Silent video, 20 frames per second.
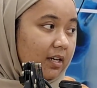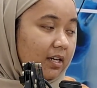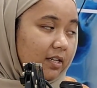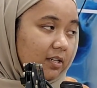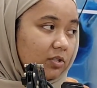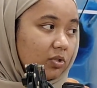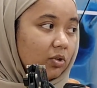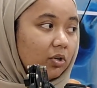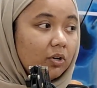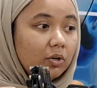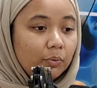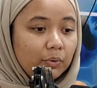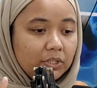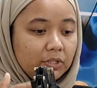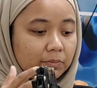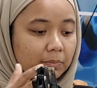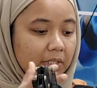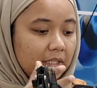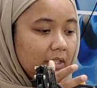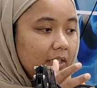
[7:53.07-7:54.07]
So, which
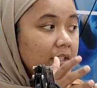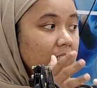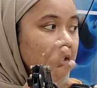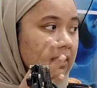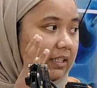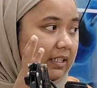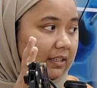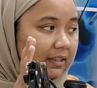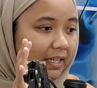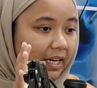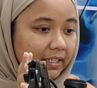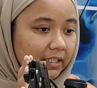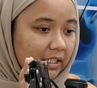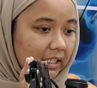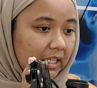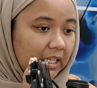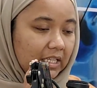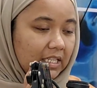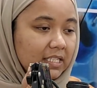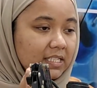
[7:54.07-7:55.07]
means in that
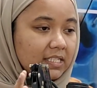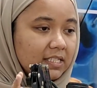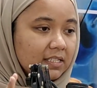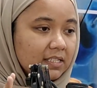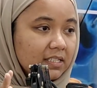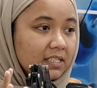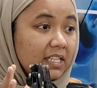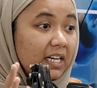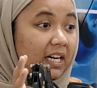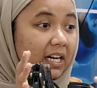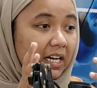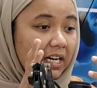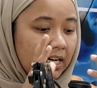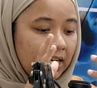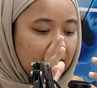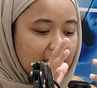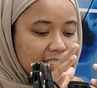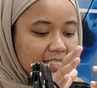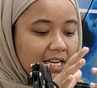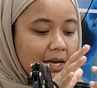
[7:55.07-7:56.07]
case,
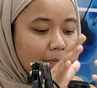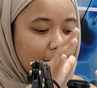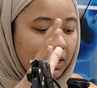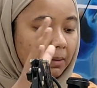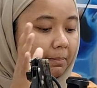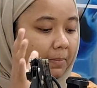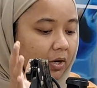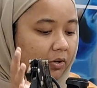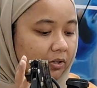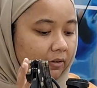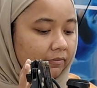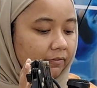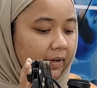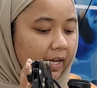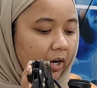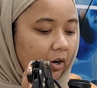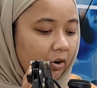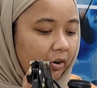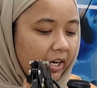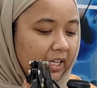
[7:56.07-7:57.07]
some amount of light
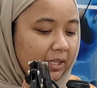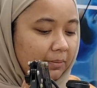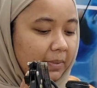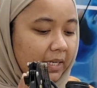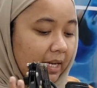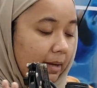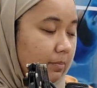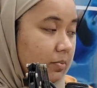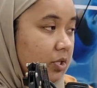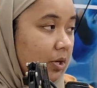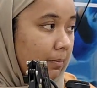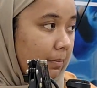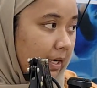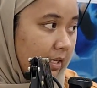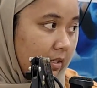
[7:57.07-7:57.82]
already been absorbed by the